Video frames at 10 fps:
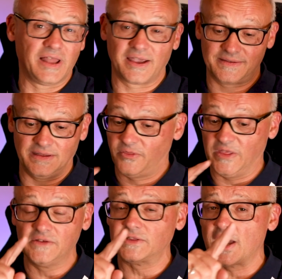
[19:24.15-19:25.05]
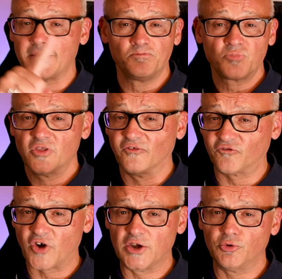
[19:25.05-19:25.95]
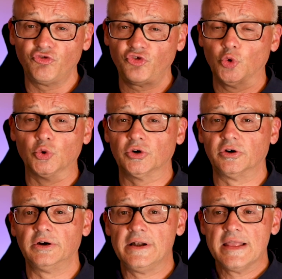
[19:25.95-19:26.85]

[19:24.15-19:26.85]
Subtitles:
Like I said, things like the fragrance tour,